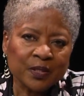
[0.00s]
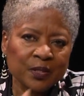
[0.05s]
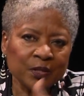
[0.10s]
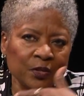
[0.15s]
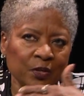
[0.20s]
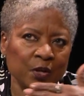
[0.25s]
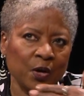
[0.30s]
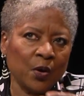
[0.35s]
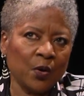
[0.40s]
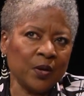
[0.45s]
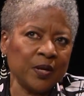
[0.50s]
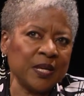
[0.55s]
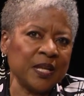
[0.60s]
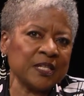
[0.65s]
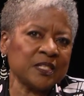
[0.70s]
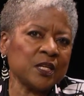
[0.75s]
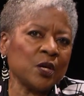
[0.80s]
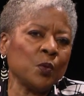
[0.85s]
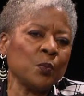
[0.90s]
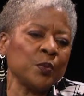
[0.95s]
And
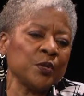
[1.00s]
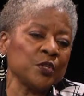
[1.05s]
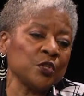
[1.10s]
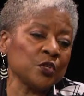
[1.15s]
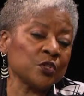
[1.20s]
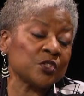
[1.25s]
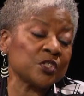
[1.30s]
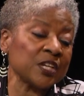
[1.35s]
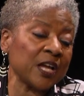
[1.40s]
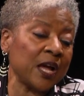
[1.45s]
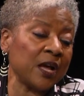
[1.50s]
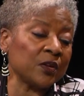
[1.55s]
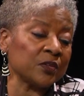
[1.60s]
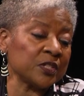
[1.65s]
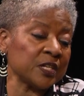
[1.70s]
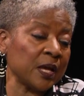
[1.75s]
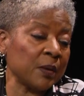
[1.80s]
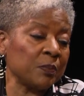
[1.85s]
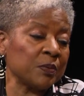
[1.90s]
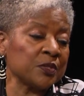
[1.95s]
that's helping your child
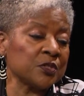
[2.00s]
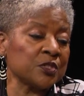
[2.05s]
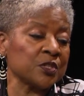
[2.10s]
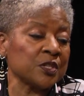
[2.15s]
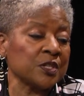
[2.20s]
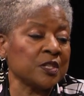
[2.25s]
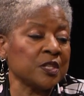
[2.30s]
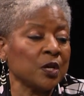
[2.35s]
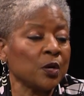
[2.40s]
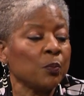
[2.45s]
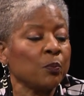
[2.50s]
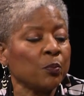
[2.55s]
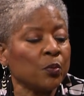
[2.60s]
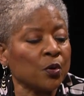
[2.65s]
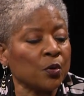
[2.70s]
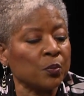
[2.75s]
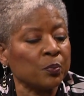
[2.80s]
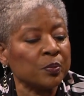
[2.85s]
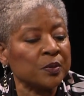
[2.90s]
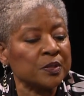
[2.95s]
tap into their
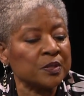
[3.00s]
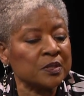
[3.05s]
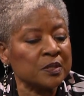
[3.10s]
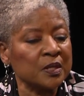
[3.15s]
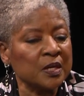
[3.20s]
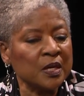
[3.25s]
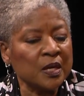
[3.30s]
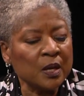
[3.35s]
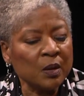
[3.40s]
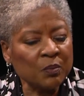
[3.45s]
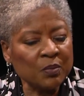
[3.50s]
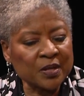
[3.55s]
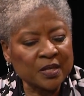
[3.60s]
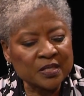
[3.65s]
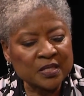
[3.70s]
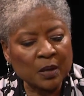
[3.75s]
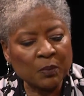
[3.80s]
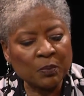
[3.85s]
purpose, because I